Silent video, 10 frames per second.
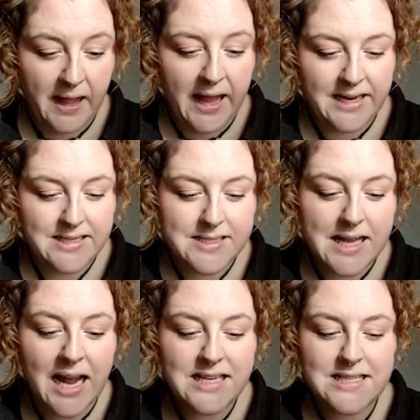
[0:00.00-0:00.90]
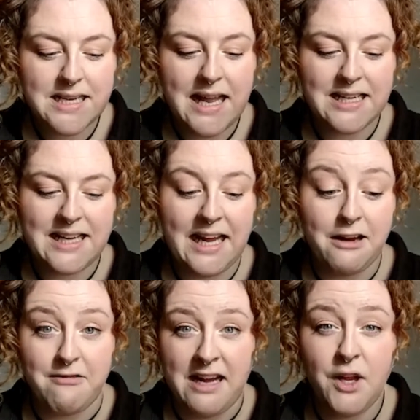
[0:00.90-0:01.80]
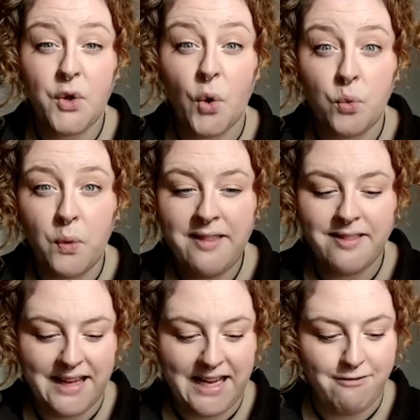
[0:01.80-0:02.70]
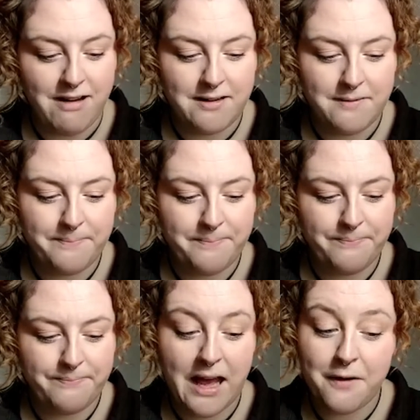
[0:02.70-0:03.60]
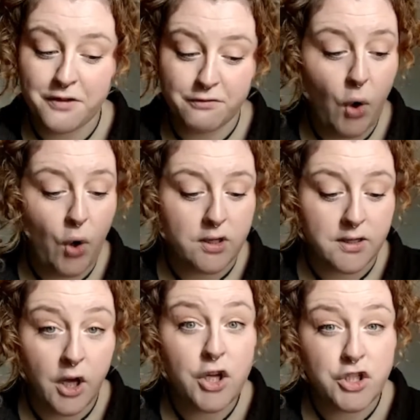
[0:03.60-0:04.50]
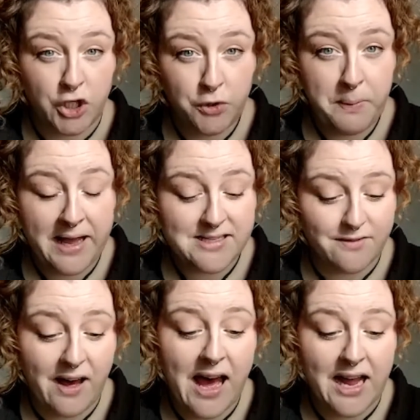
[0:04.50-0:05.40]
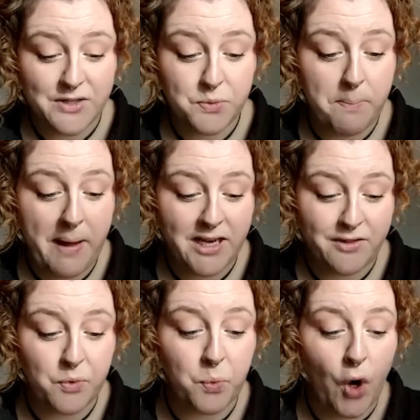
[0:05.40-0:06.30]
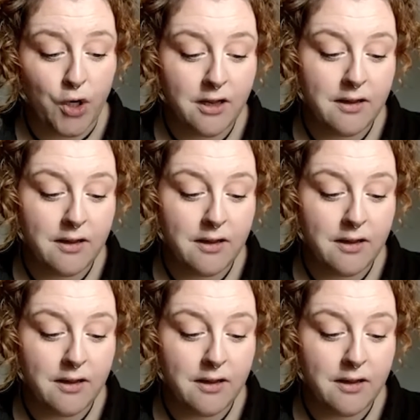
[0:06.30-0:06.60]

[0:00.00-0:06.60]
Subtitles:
He decided to let Kiri go with Kieran. After all, 2 pairs of eyes were better than one.